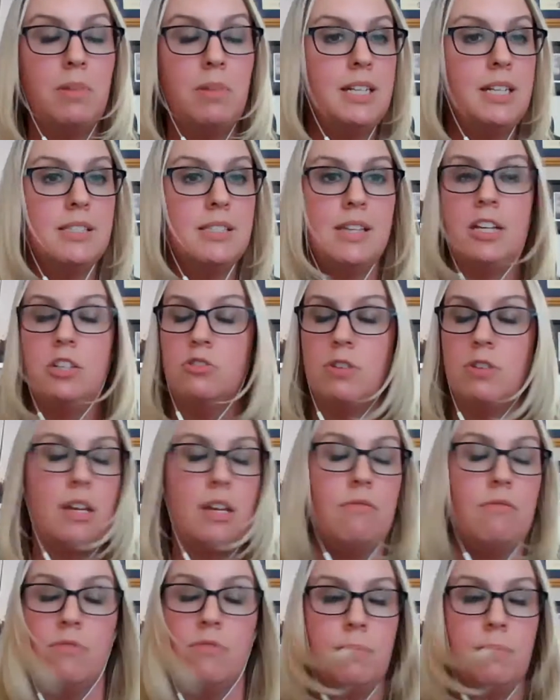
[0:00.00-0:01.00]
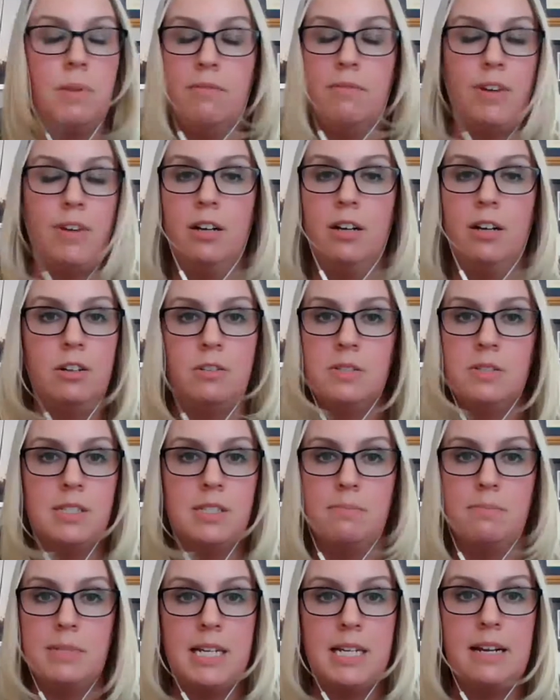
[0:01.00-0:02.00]
but it's like drinking from the fire hose
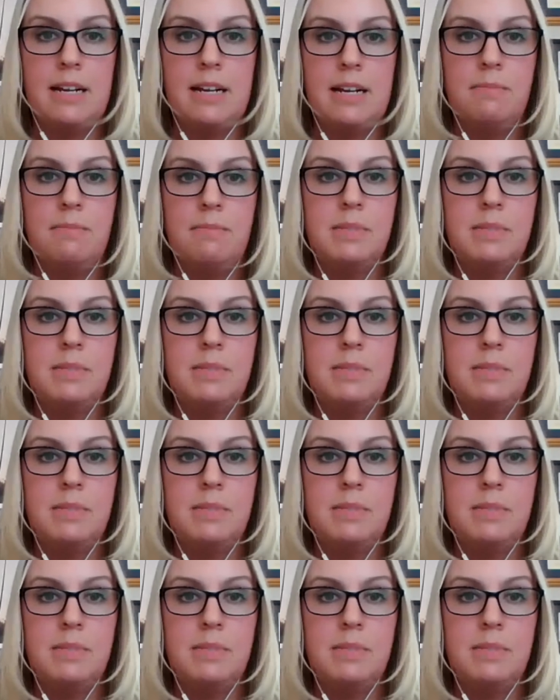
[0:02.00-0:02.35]
sometimes.